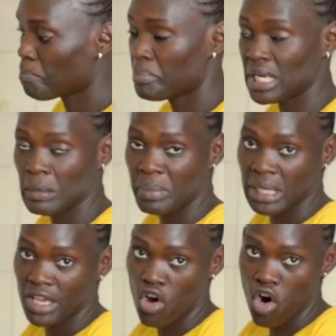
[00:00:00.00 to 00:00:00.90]
pili
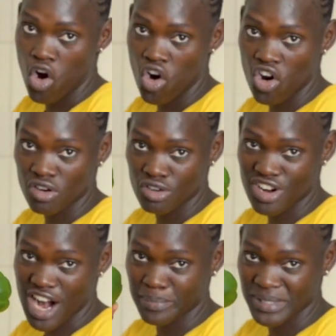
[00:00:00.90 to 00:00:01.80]
pili hoho
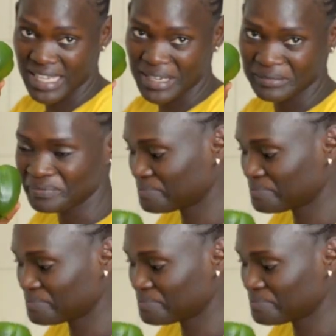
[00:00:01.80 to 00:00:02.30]
or capsicum,